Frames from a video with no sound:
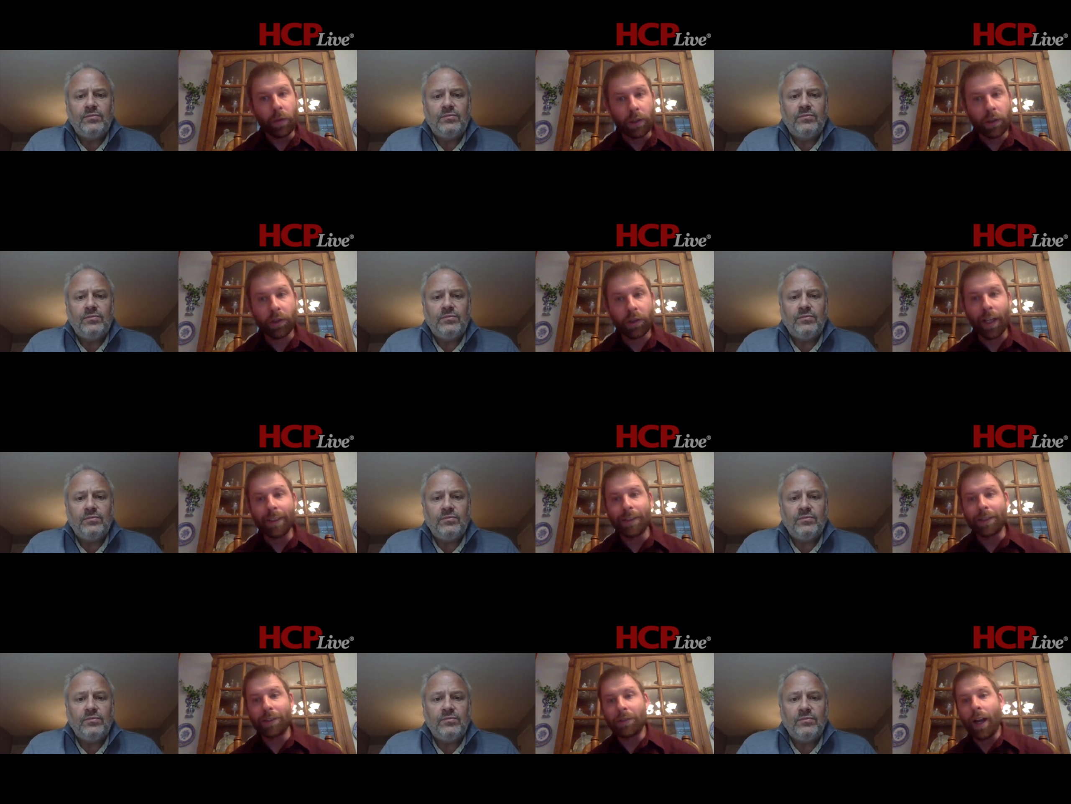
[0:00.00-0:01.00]
Speaker 1: which tried
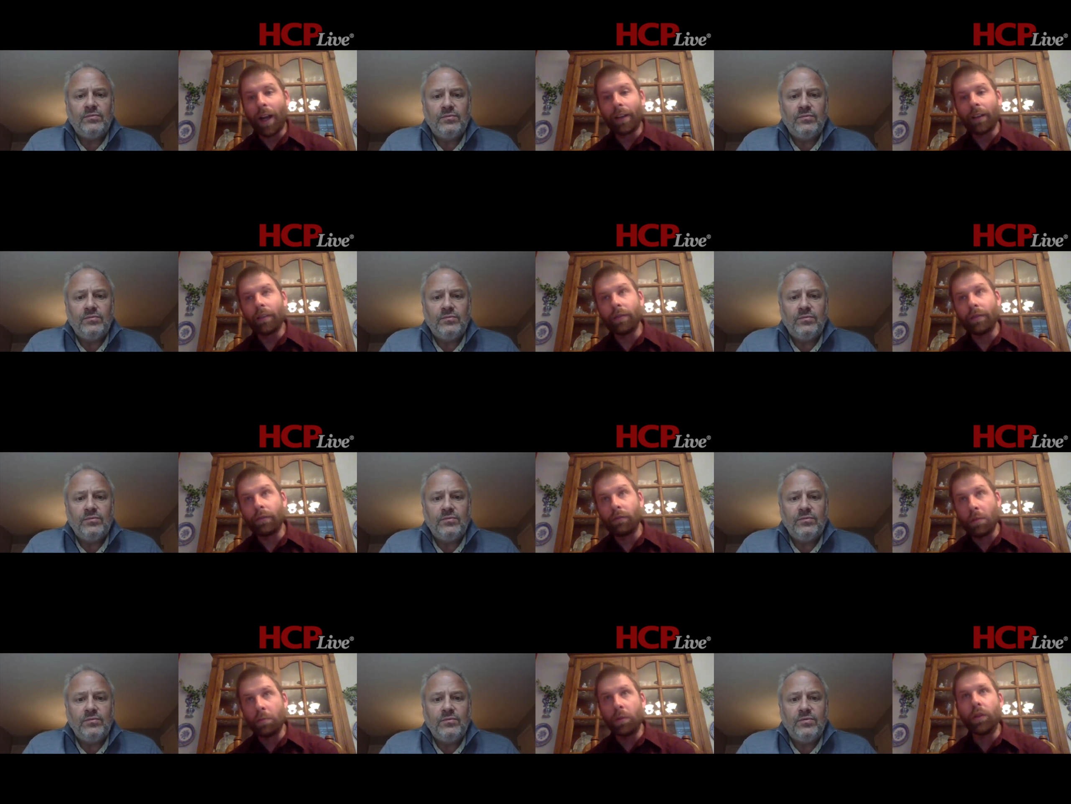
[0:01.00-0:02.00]
to kind of
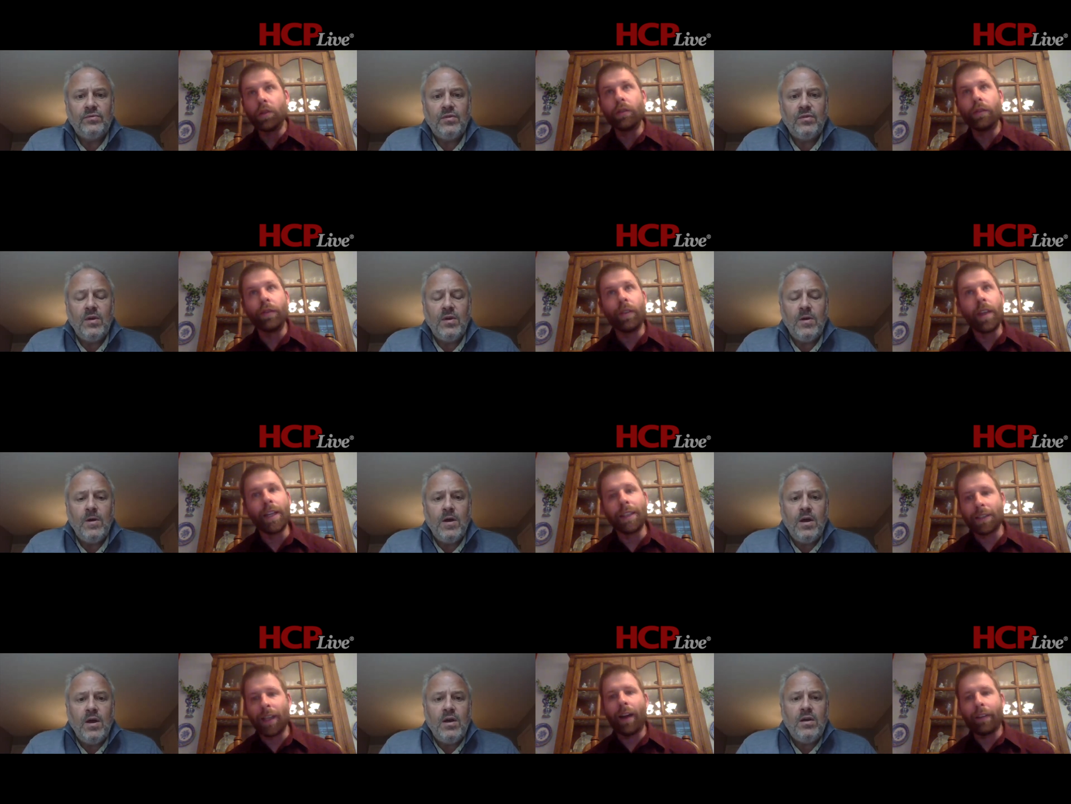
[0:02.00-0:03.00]
remove the
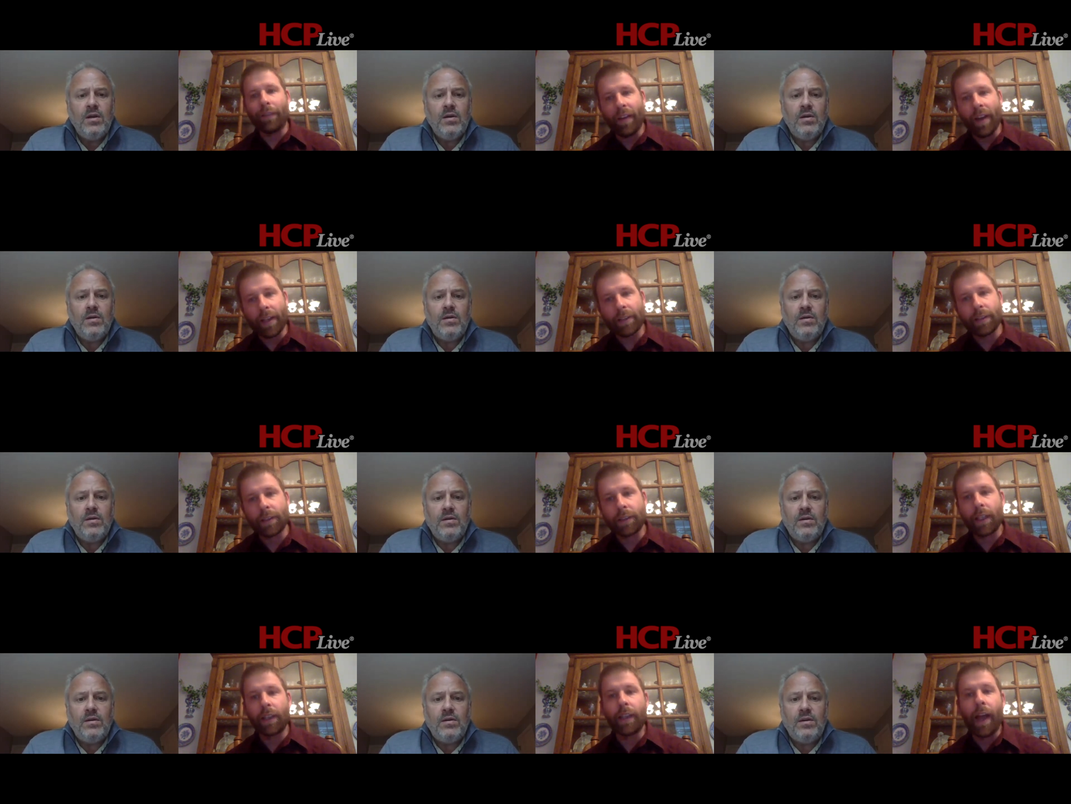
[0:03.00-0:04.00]
side effects
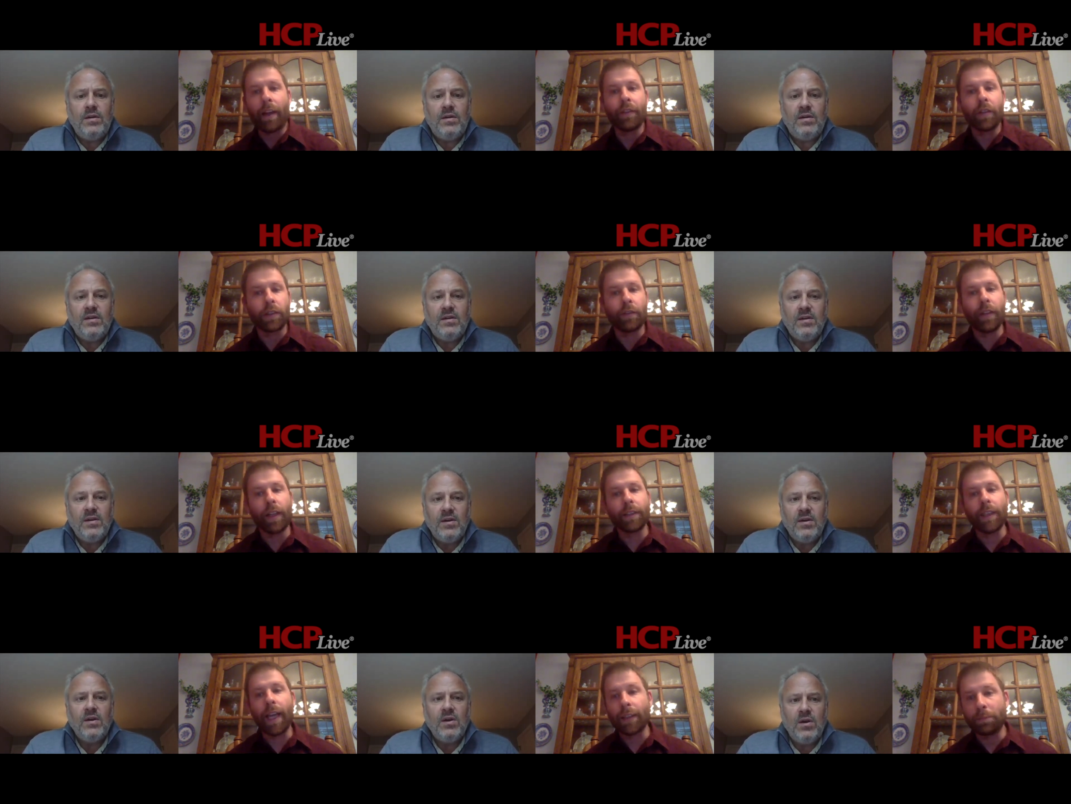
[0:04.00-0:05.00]
and the adverse
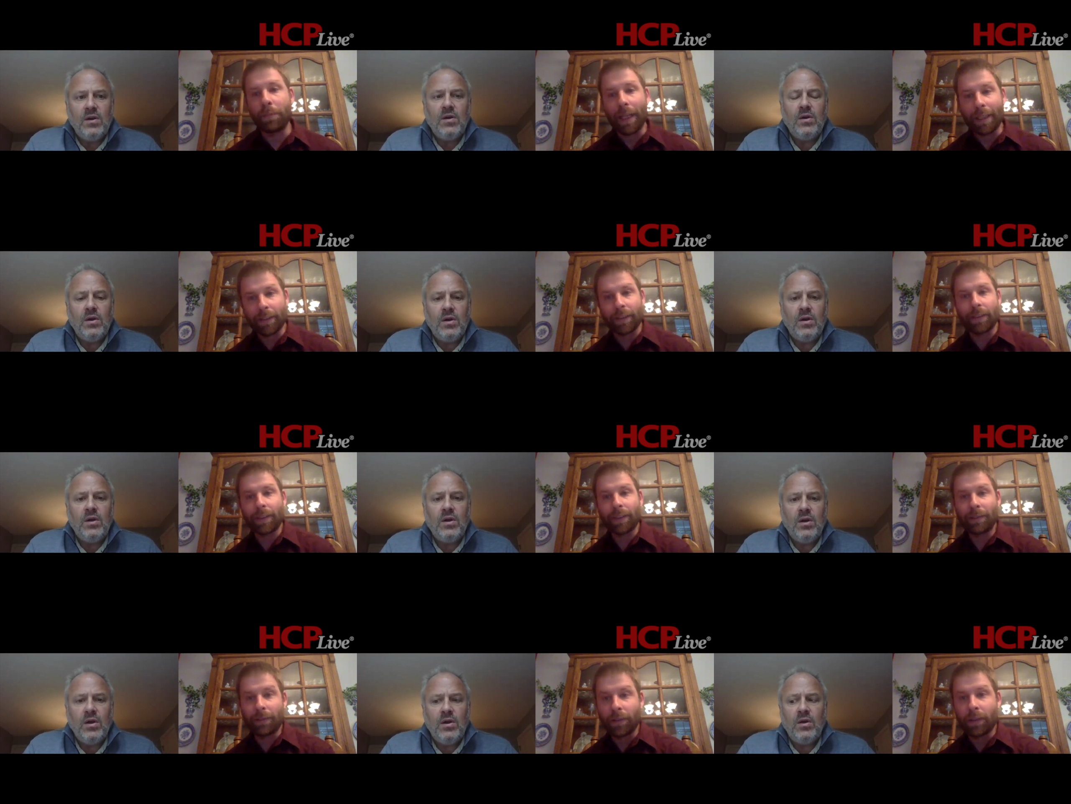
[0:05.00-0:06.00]
events as best
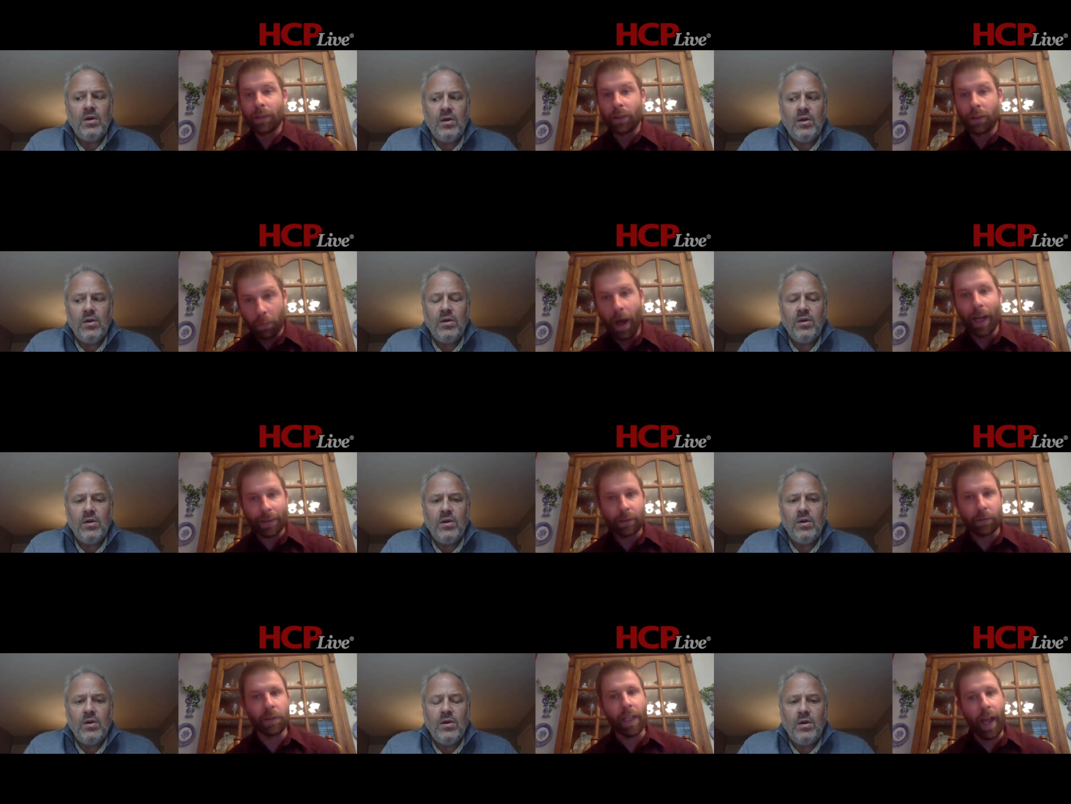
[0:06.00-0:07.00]
you
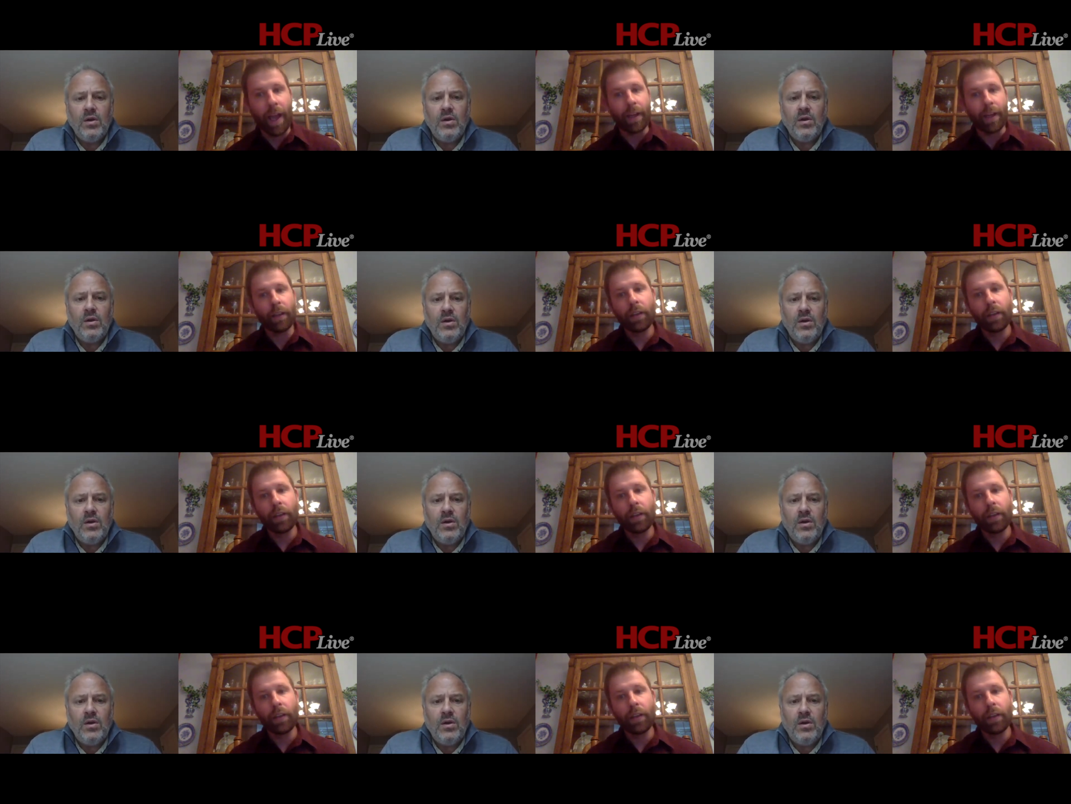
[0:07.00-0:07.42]
possibly can.